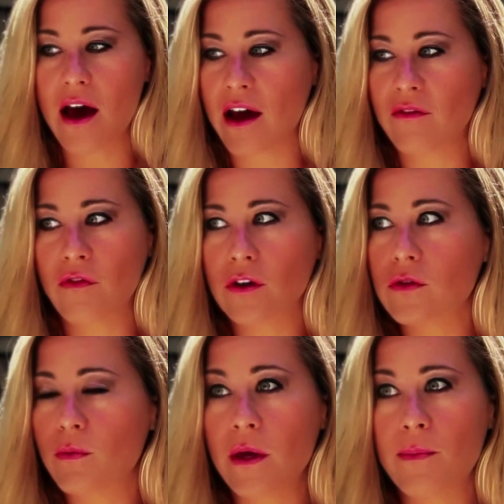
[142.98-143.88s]
I've worked
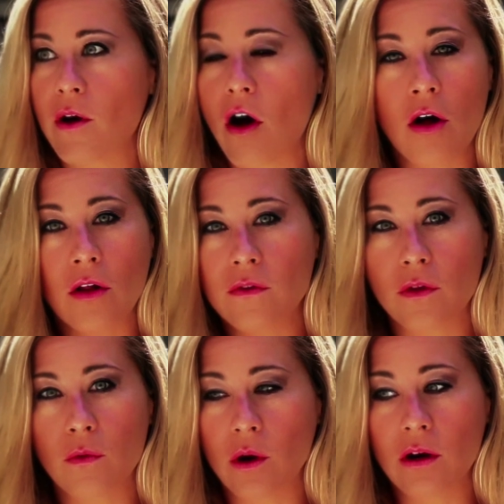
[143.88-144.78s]
with people all over
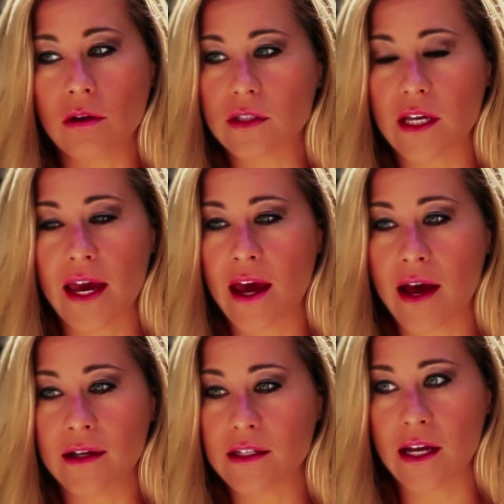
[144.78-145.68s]
the world
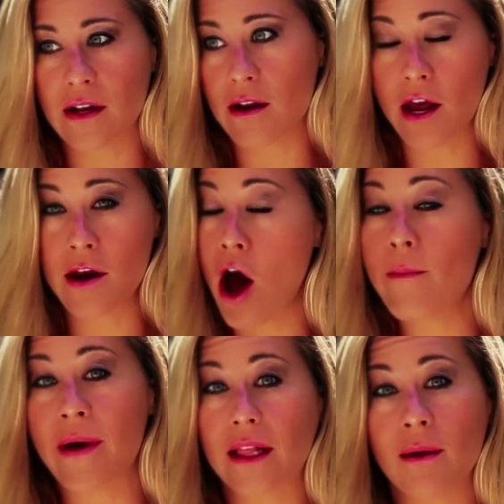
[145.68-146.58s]
and
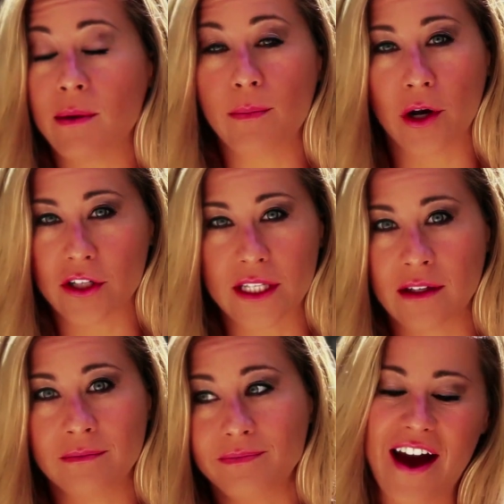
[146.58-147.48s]
not met them in
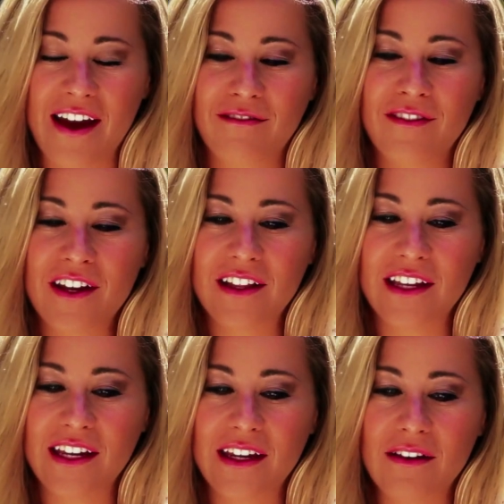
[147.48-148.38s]
person. I
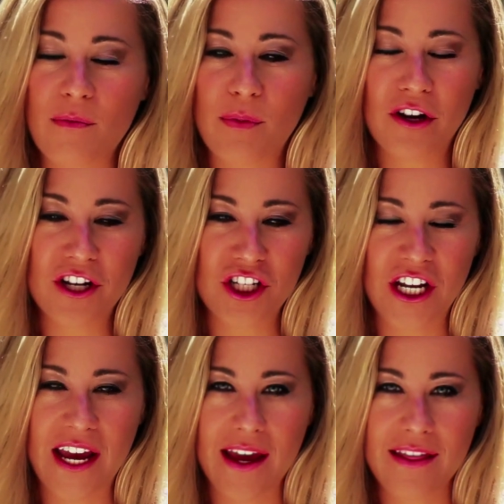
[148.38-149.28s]
really
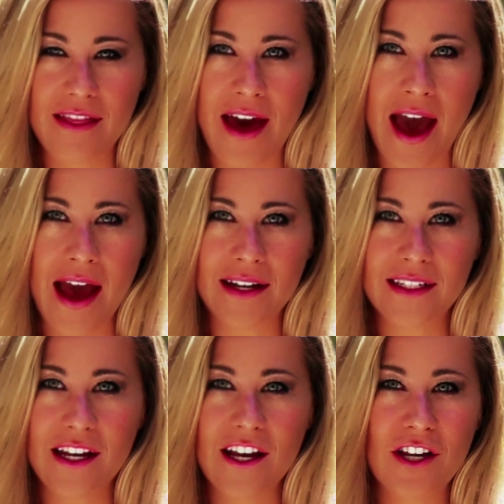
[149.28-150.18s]
appreciate
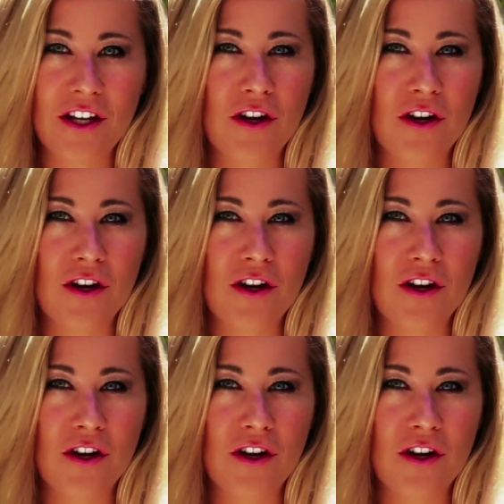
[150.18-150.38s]
that, you